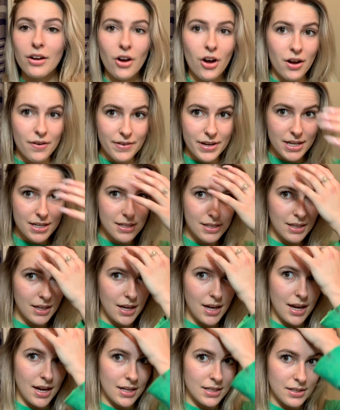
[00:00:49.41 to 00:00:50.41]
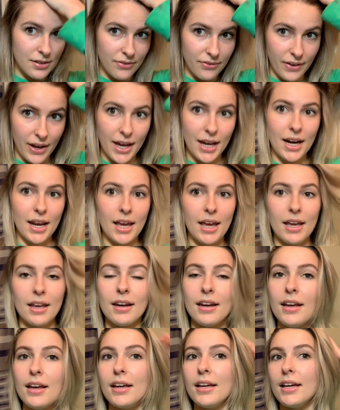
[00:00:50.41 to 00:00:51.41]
Obviously, it's faded,